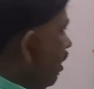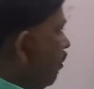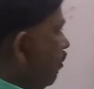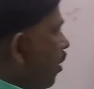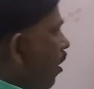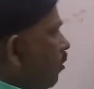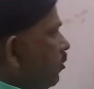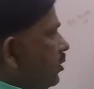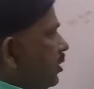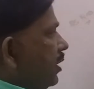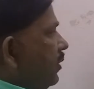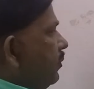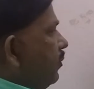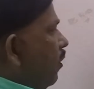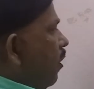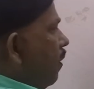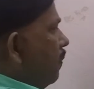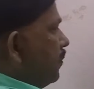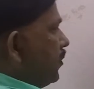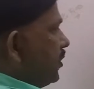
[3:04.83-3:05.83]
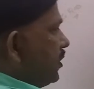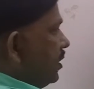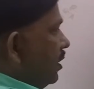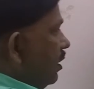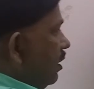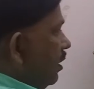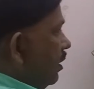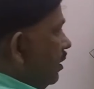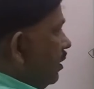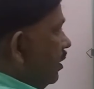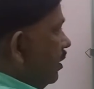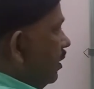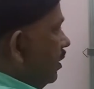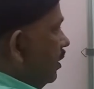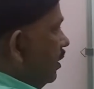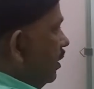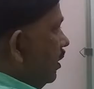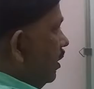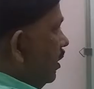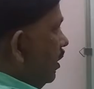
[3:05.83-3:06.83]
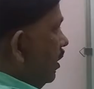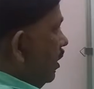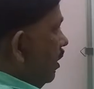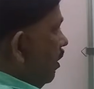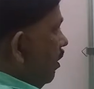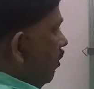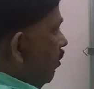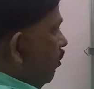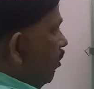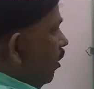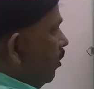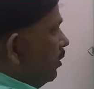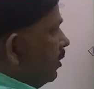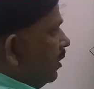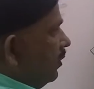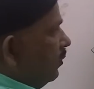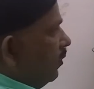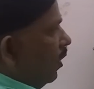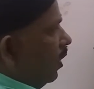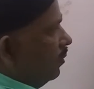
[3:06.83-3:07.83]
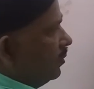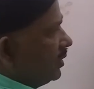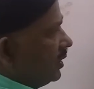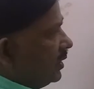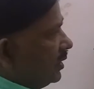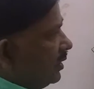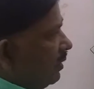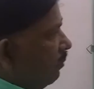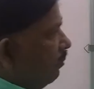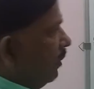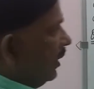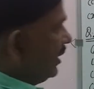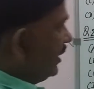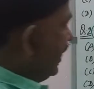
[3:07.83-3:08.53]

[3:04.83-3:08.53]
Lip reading: Poultry farms. Poultry farms is the best